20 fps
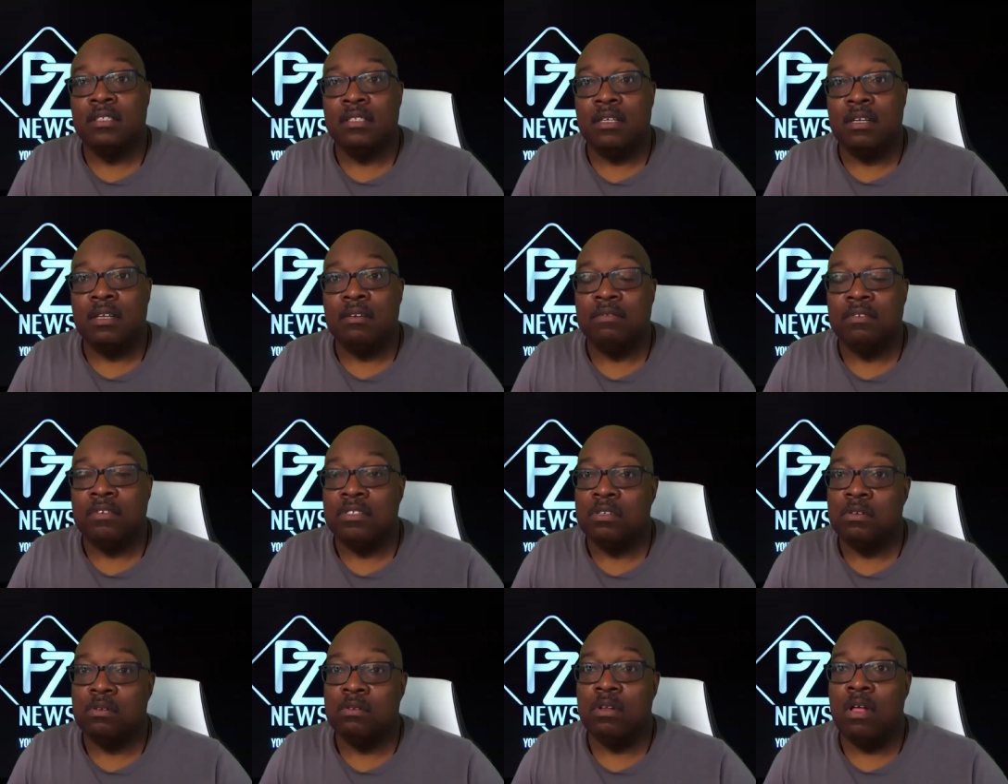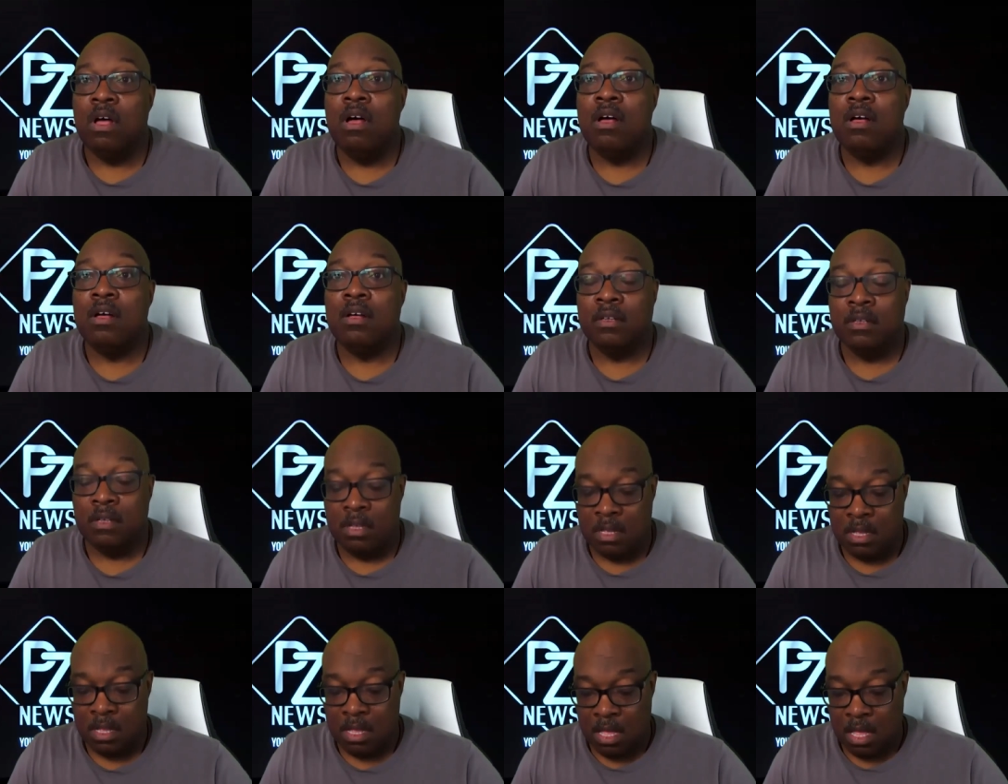uh, for so long.
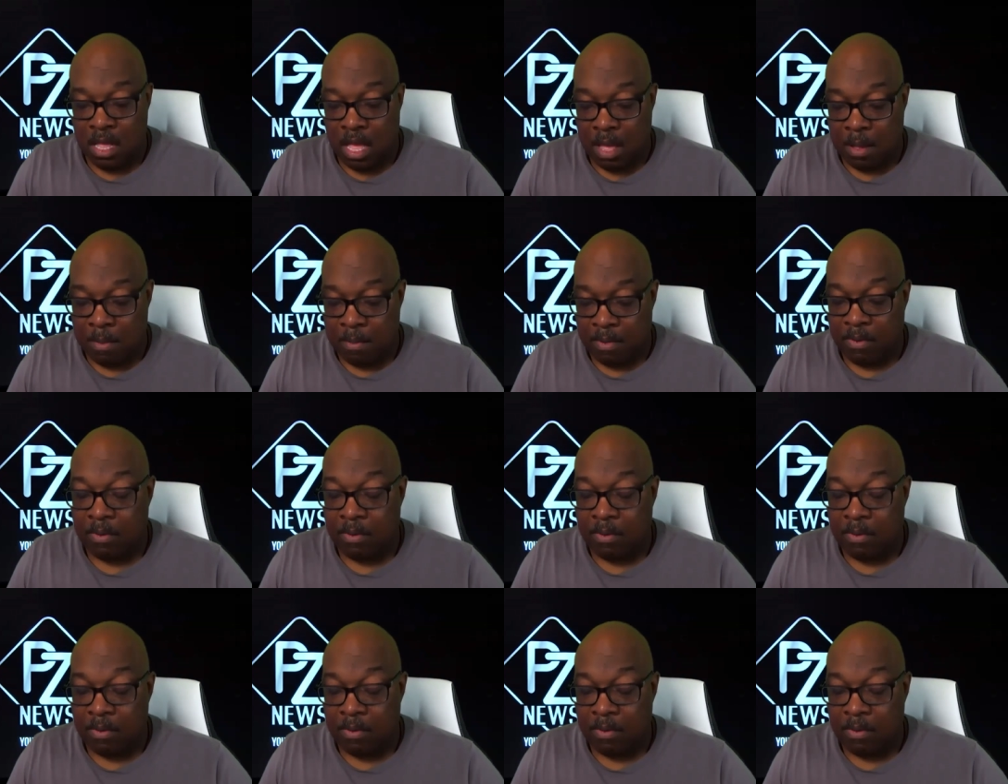I mean,